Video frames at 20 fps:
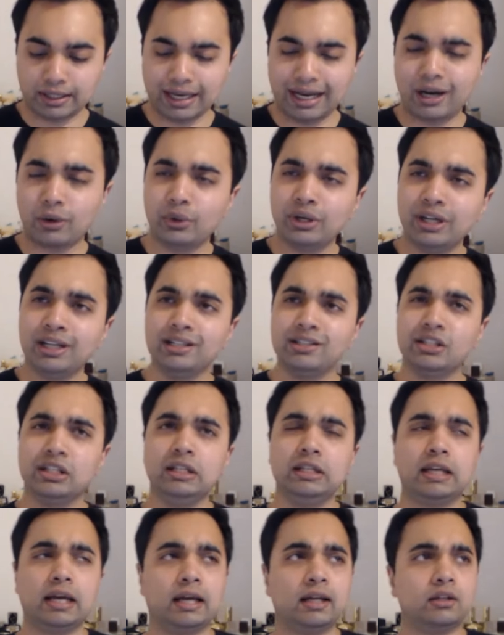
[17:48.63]
Carrying
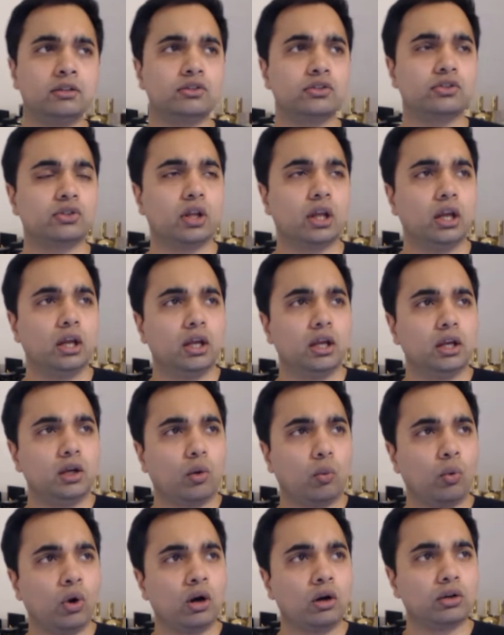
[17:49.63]
decants,
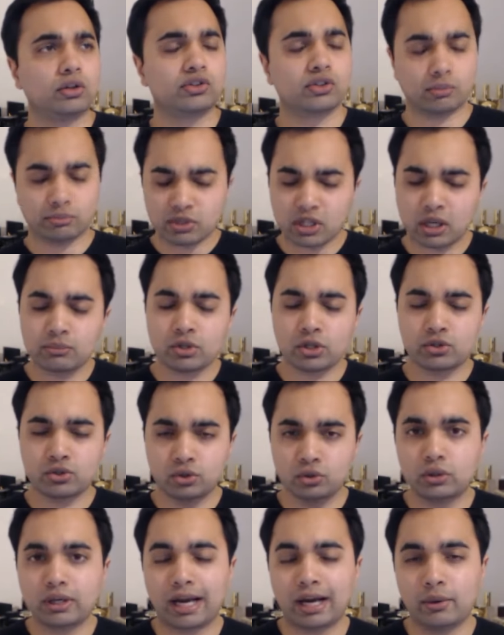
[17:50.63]
well, sometimes I
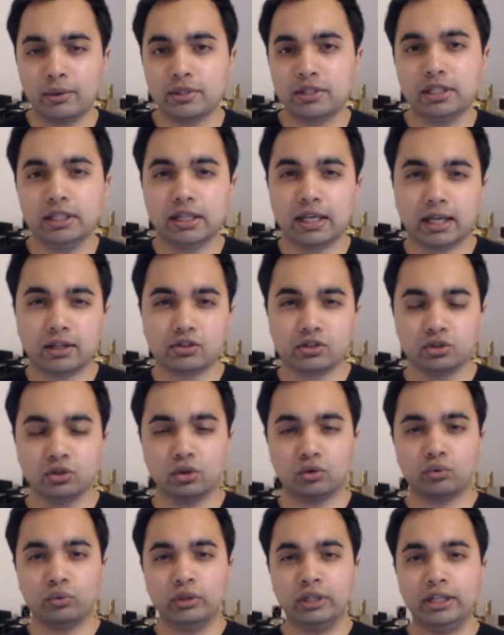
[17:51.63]
do carry decants,
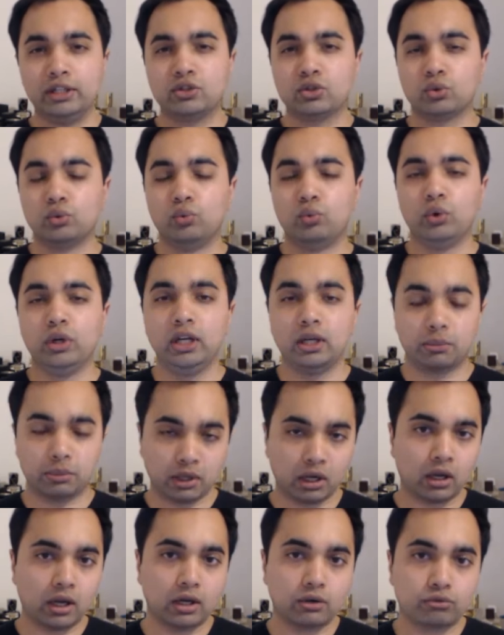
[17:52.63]
not really to
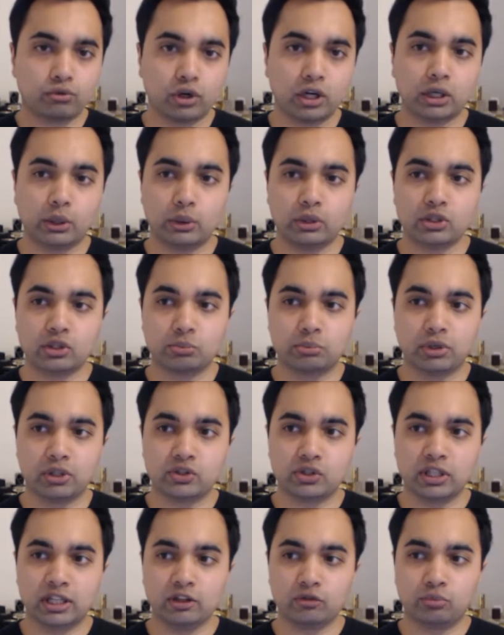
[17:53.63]
reapply a fragrance,
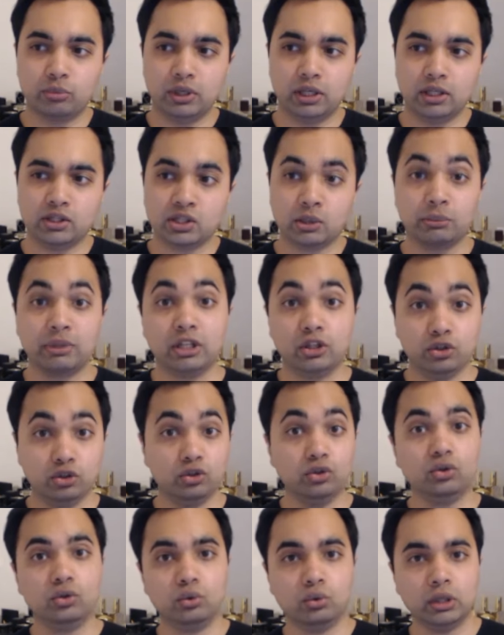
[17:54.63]
but to give me
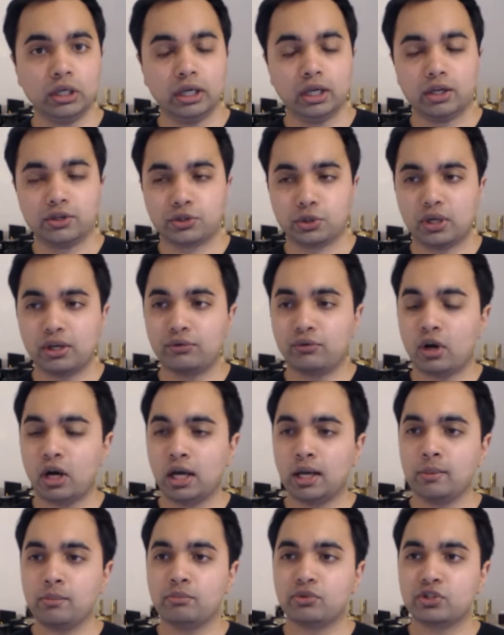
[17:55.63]
something new. So if
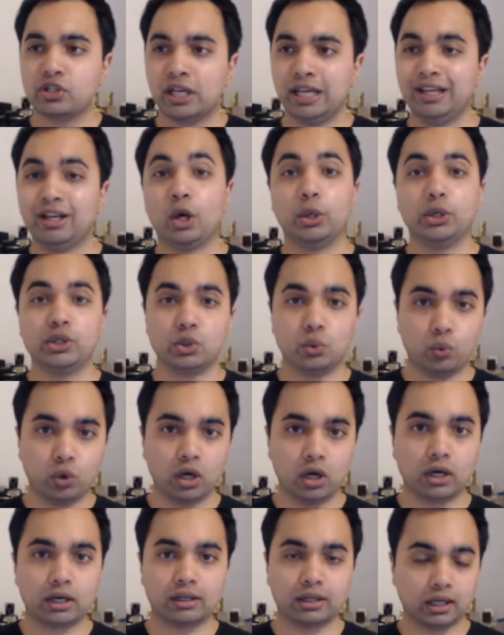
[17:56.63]
I'm, say, going to
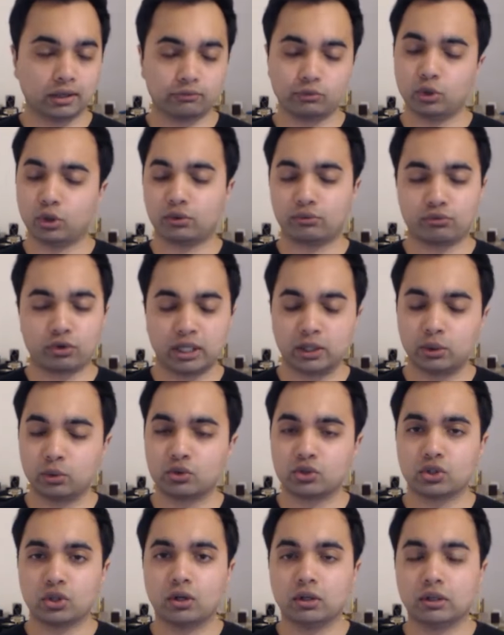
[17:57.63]
work and I've got a
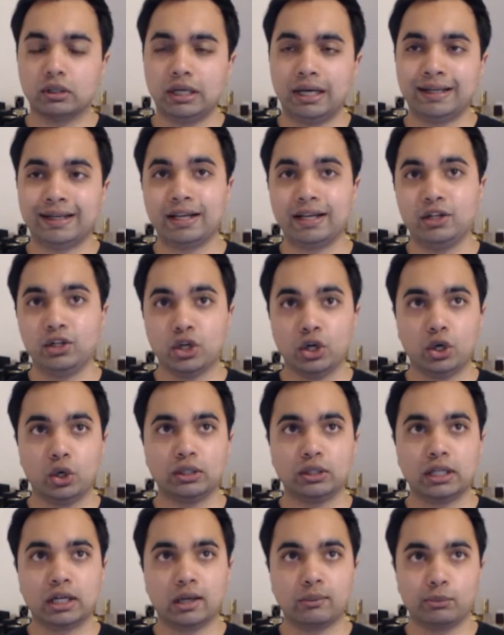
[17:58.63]
fragrance on and I
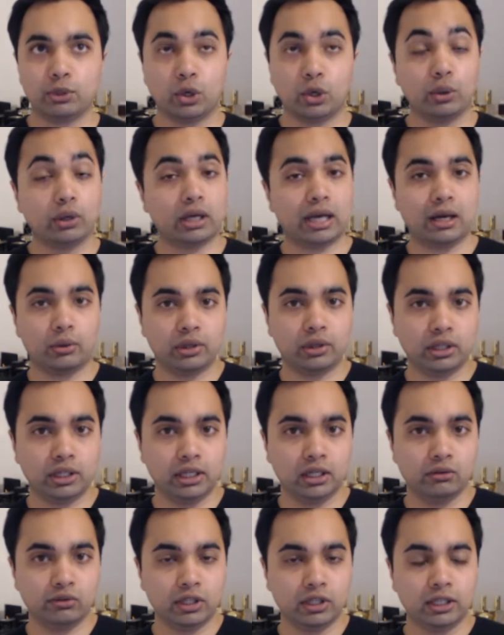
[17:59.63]
know that I'm going out in
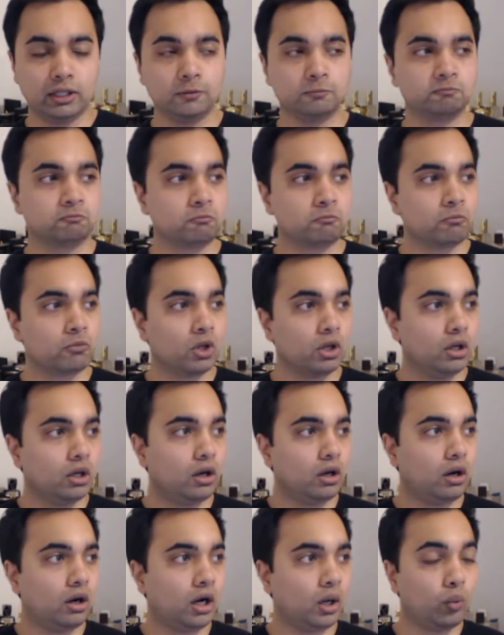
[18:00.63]
the evening,
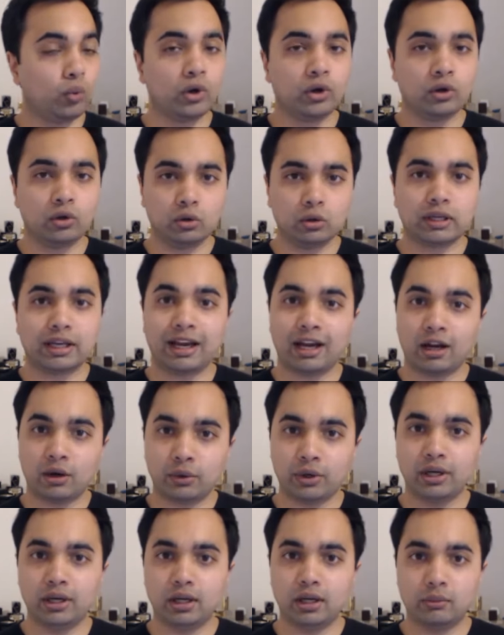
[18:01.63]
I will
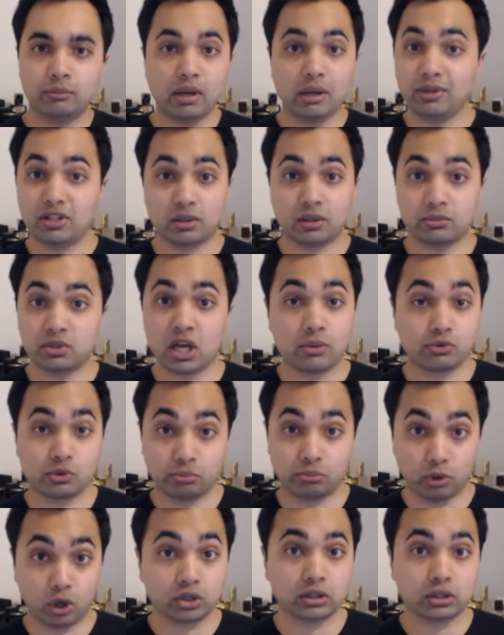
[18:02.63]
carry maybe sometimes a